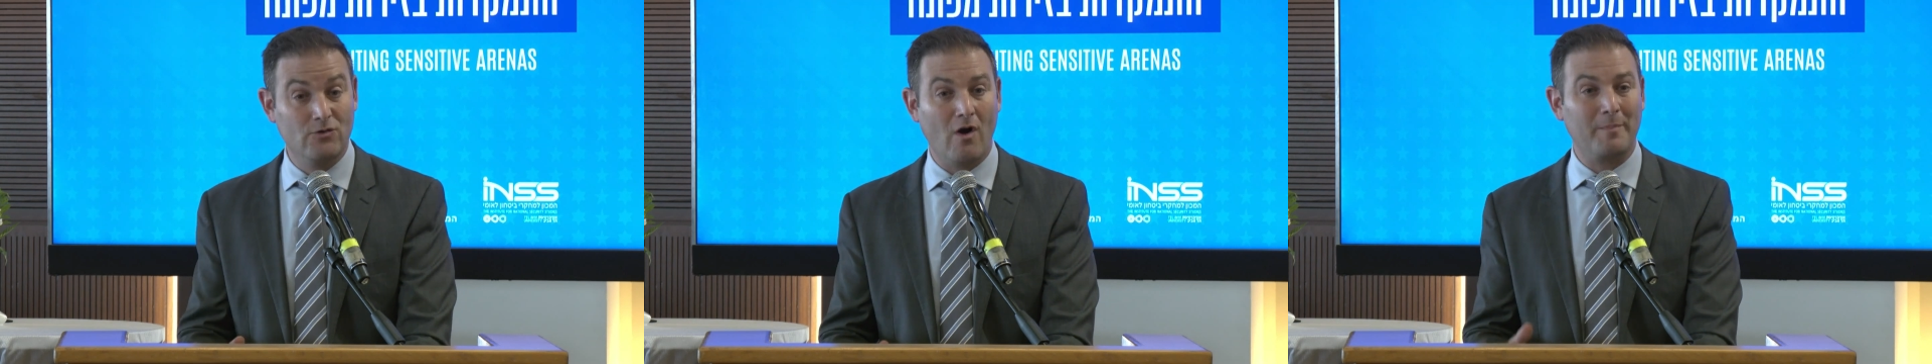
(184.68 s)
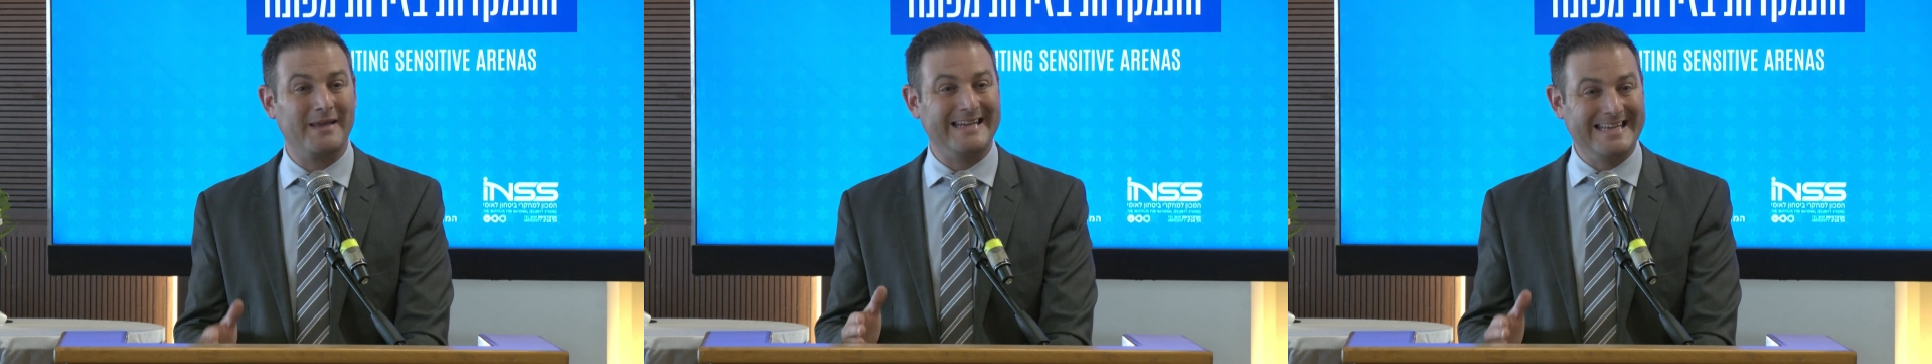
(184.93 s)
He
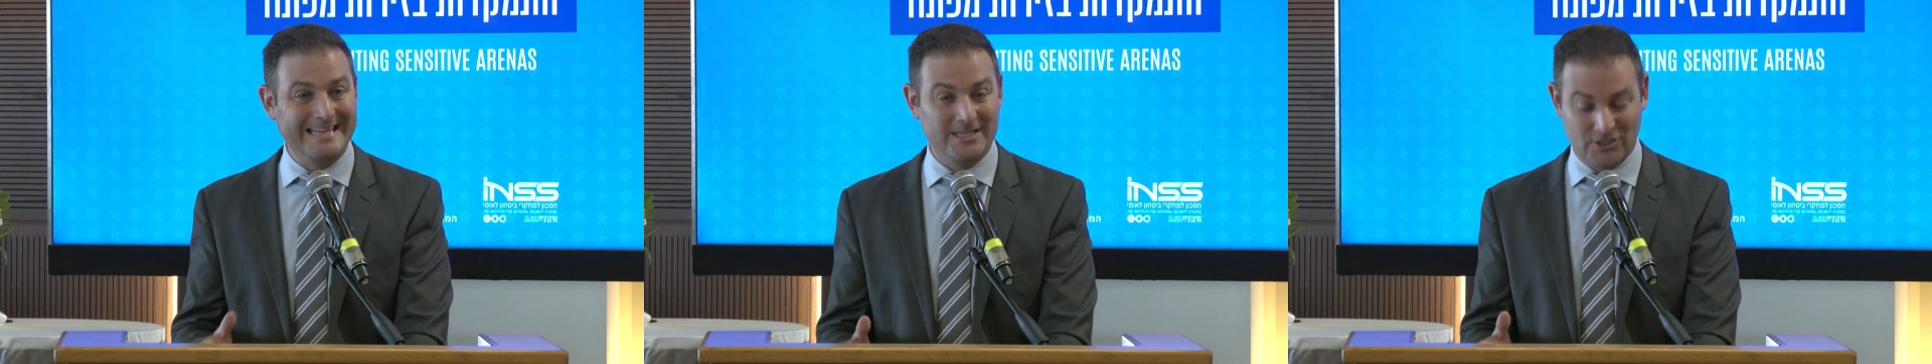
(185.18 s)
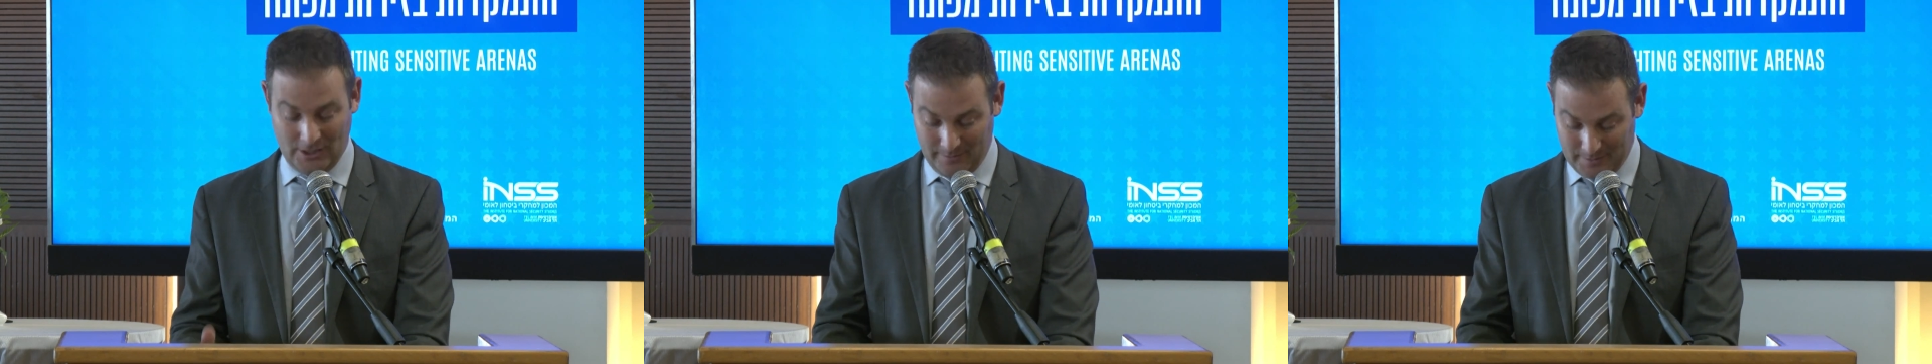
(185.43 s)
grew up in
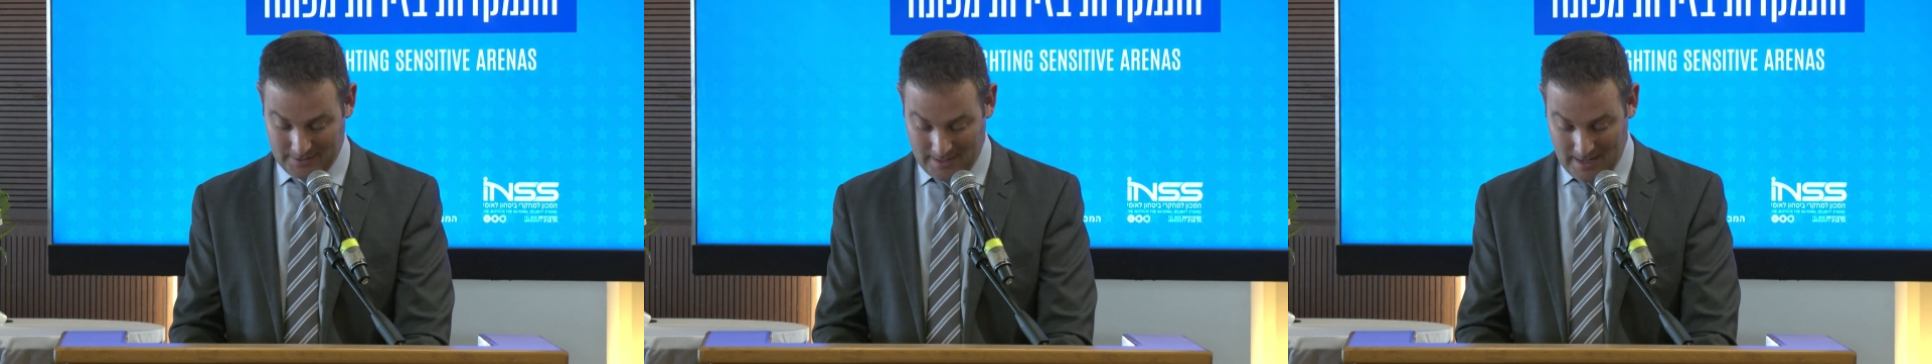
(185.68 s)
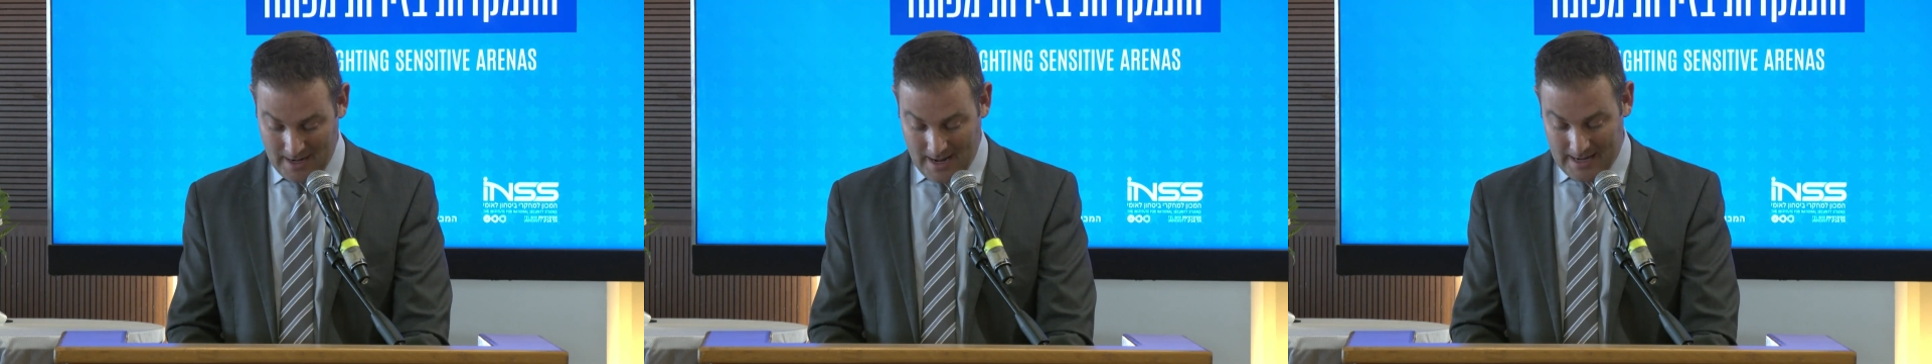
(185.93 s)
Egypt.
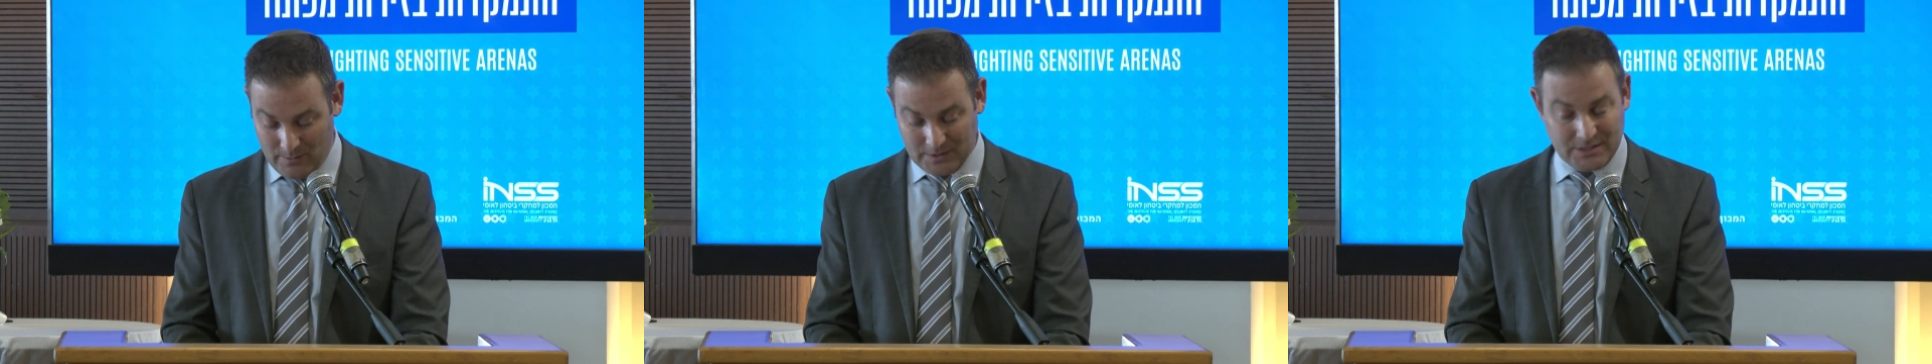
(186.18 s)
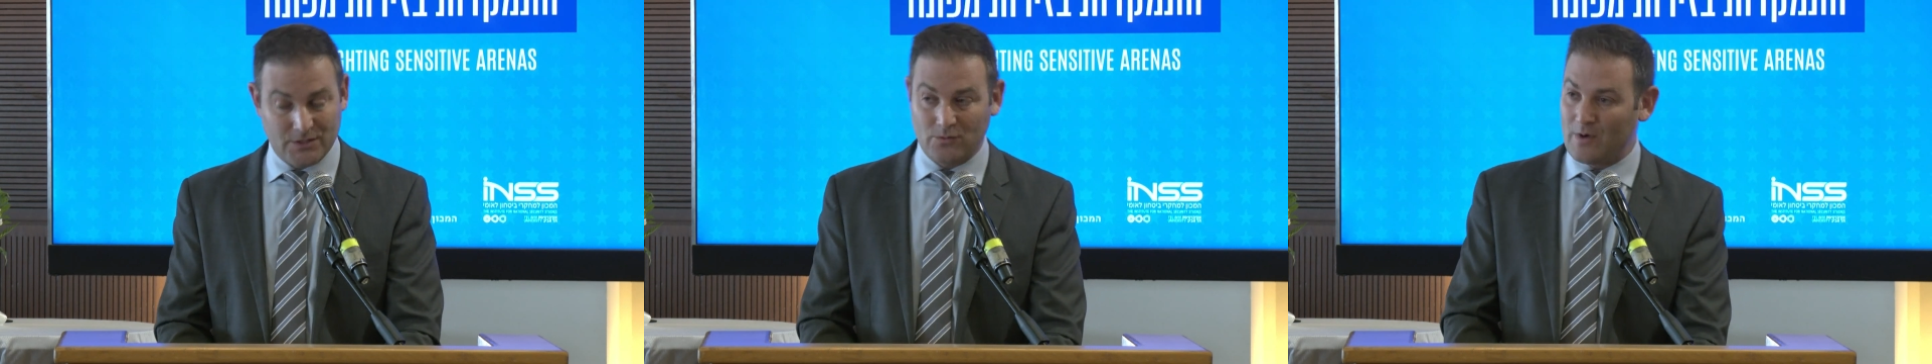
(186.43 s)
He
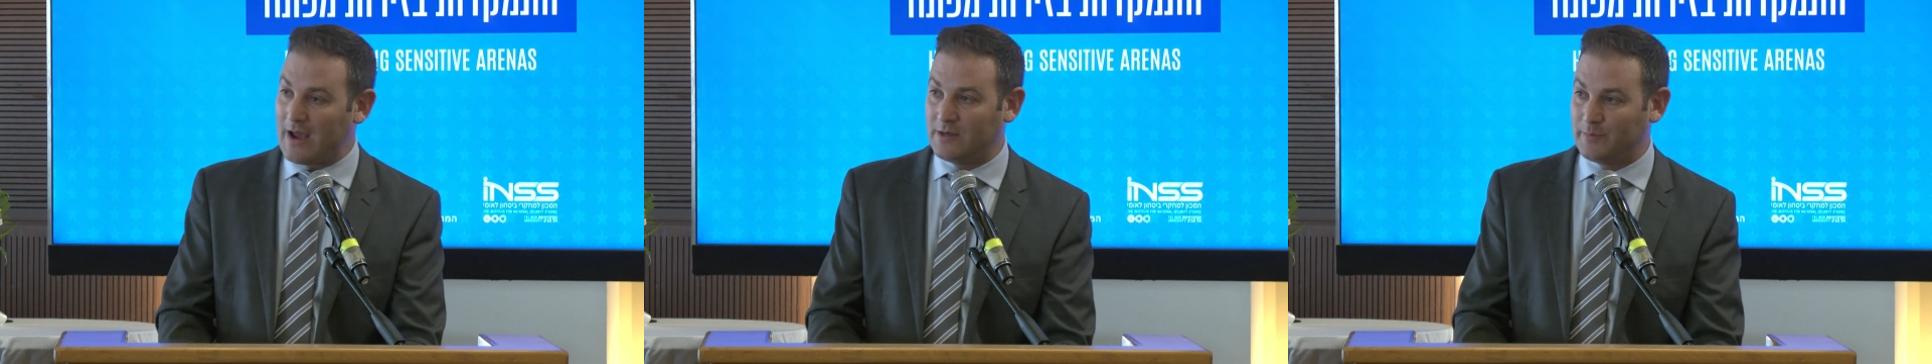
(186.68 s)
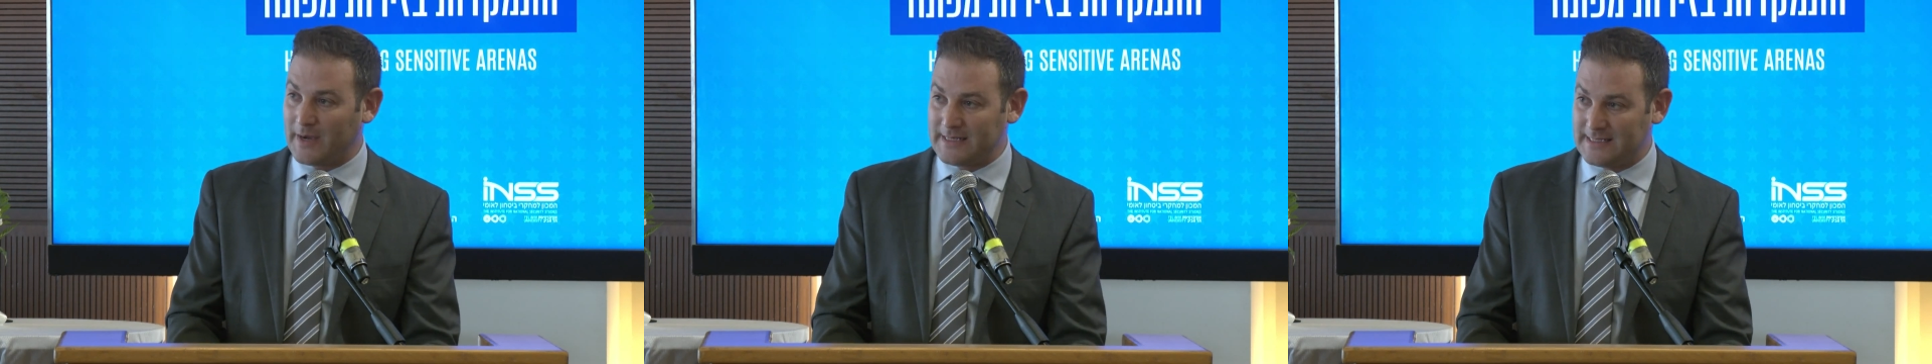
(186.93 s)
was
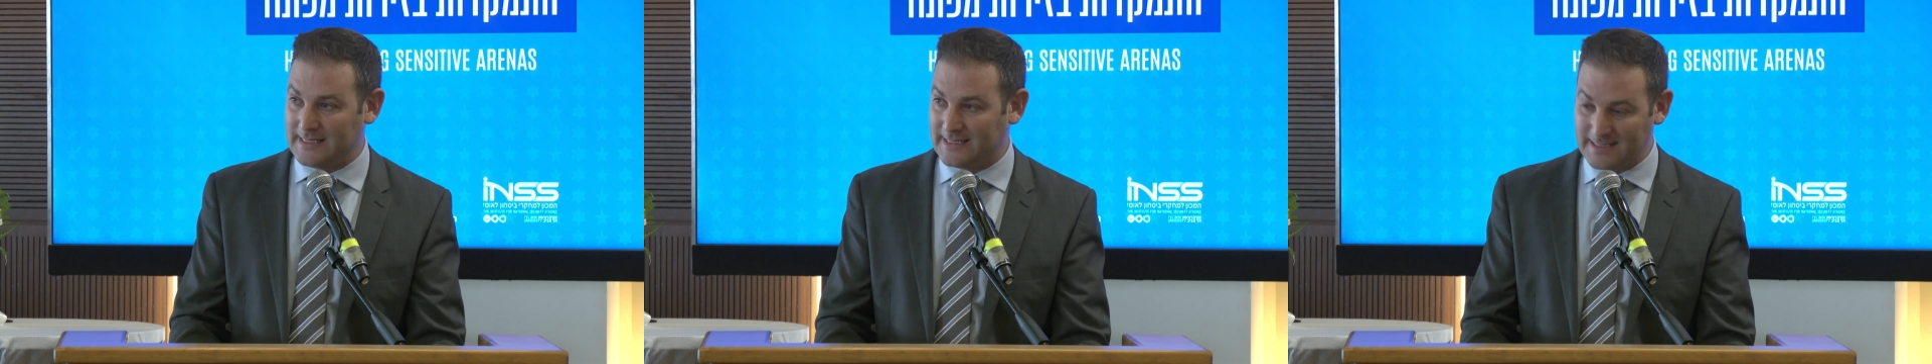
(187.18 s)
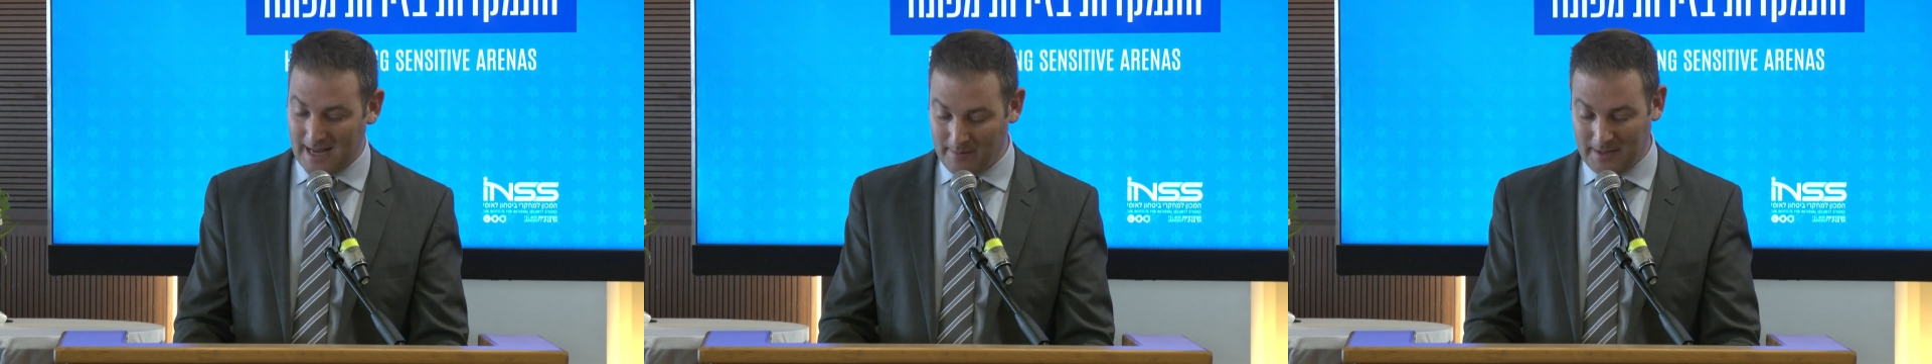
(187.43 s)
surrounded by
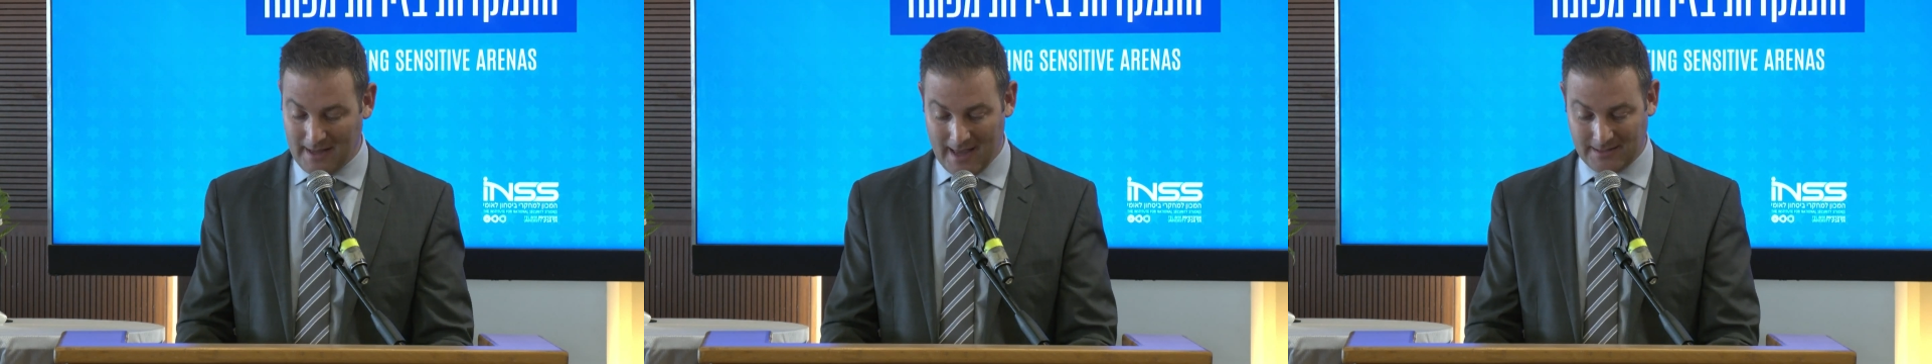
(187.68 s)
systemic